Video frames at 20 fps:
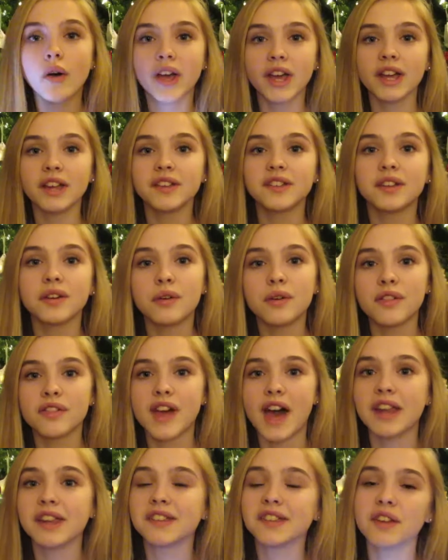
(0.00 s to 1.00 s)
Okay, so
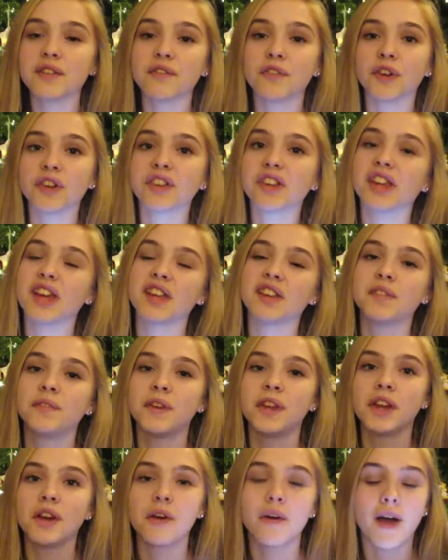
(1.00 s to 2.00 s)
that is it for today's
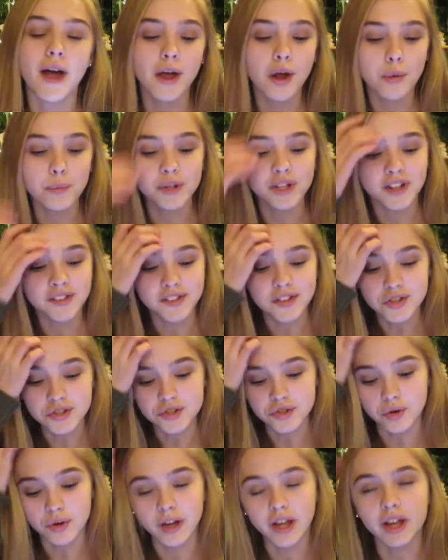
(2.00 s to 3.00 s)
video. I hope you guys
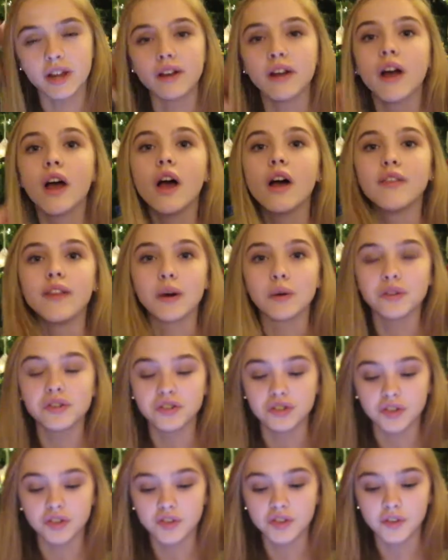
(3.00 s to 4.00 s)
enjoyed. That was
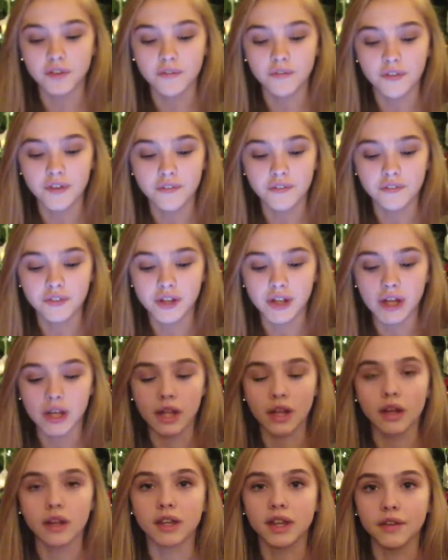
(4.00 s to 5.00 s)
just
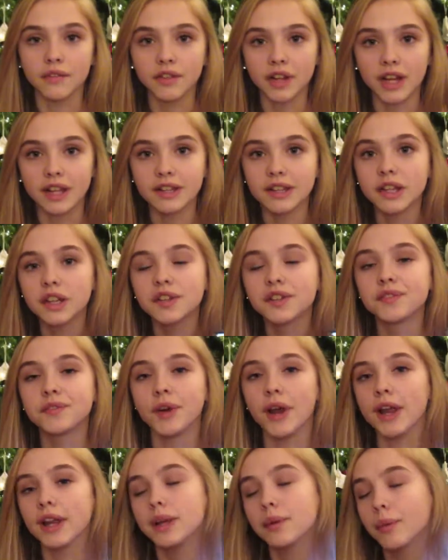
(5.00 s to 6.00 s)
50 gift ideas for
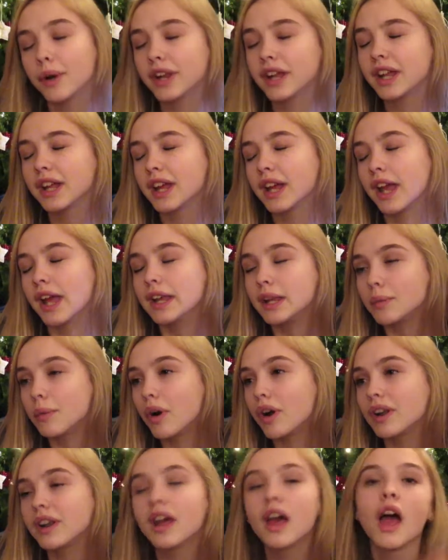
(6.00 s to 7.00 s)

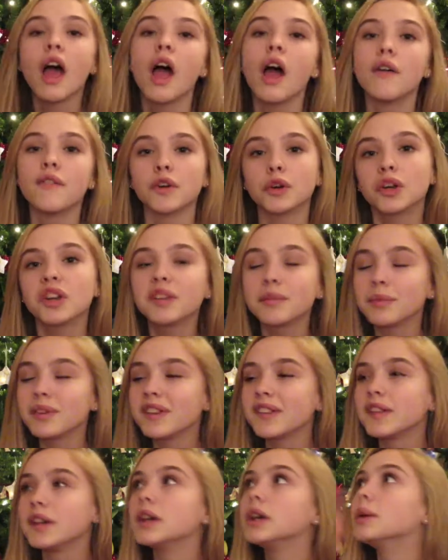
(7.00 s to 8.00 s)
anyone for Christmas,
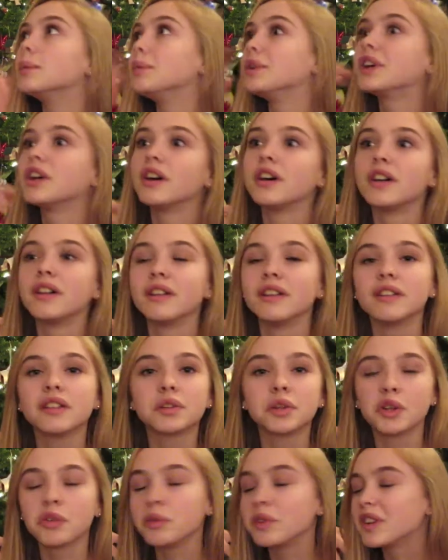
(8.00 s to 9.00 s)
because
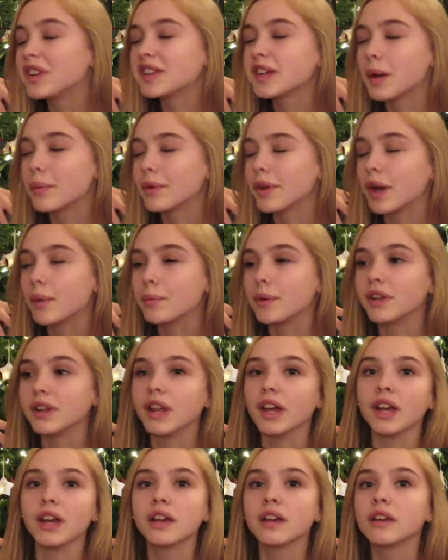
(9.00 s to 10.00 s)
Christmas is coming up in
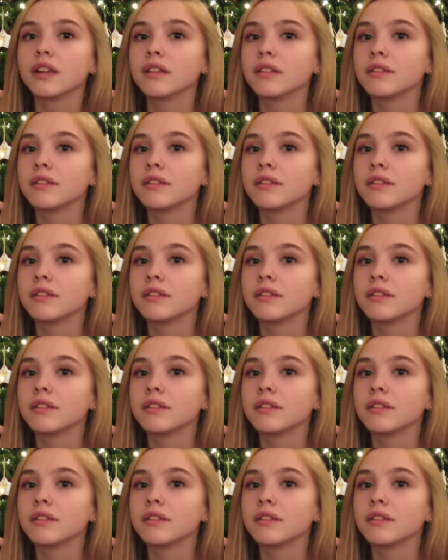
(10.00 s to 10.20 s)
like